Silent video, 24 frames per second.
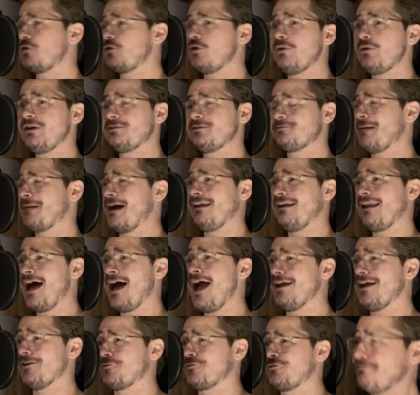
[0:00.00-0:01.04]
ruined my
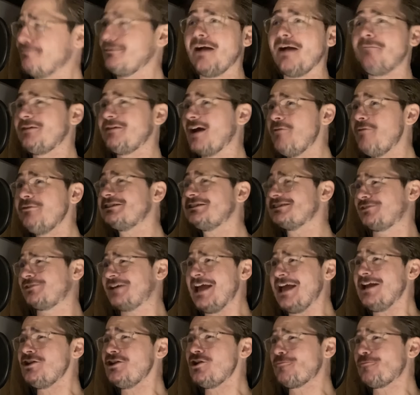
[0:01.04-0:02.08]
life. I'm going to
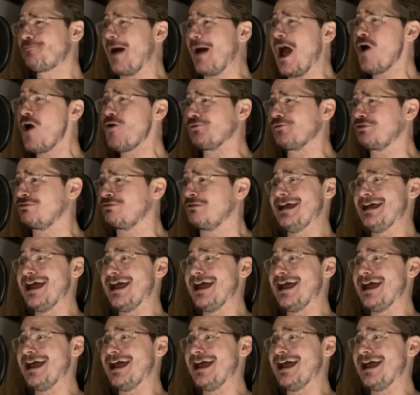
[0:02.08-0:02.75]
kill you both.